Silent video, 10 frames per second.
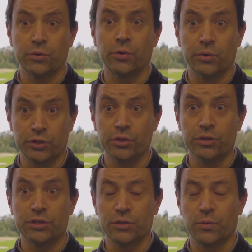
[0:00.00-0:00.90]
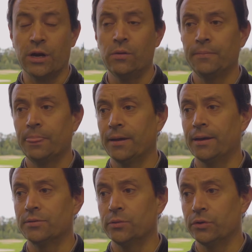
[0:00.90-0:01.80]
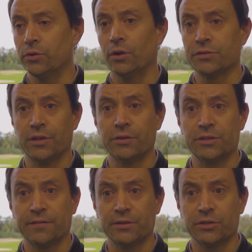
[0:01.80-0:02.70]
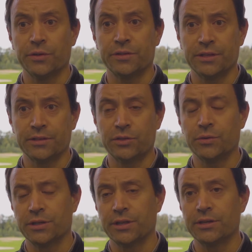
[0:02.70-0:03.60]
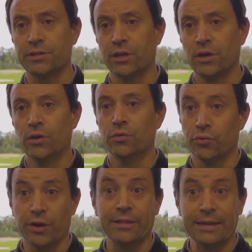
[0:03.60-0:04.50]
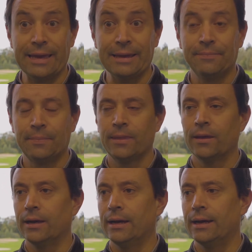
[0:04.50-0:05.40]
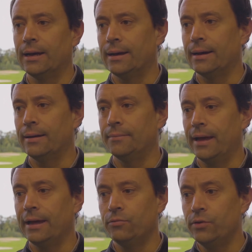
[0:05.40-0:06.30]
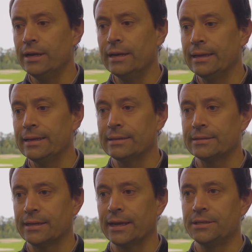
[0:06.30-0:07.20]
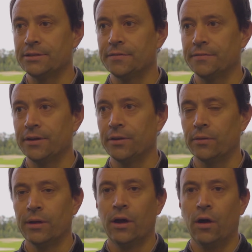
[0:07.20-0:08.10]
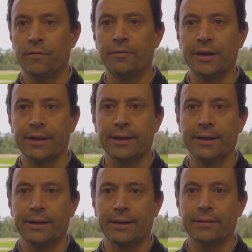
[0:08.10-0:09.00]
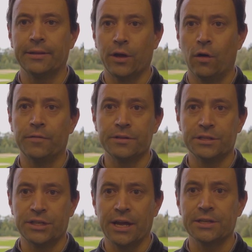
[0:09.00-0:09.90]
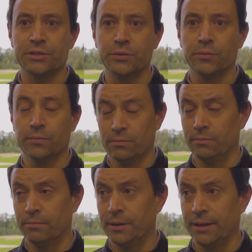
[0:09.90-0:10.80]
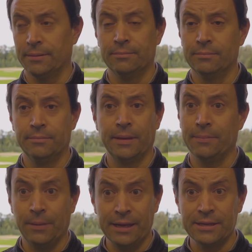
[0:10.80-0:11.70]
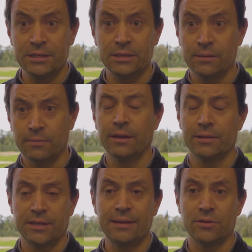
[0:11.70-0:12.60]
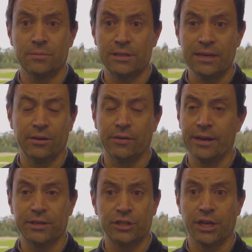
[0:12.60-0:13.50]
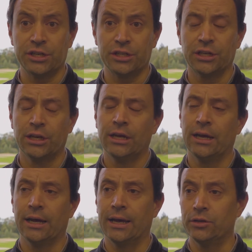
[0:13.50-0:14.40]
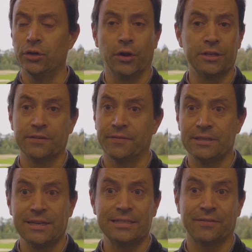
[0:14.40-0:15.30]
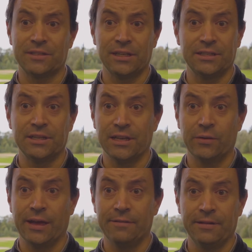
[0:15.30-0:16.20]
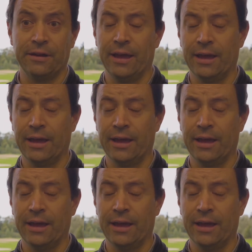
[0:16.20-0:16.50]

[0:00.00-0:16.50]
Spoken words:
or juniors as well. So we do lots of those different sorts of things throughout the year. And really it's a case of, you know, offering the golfers a chance to become better players, at the same time as getting a great education, and utilising fantastic facilities that we have here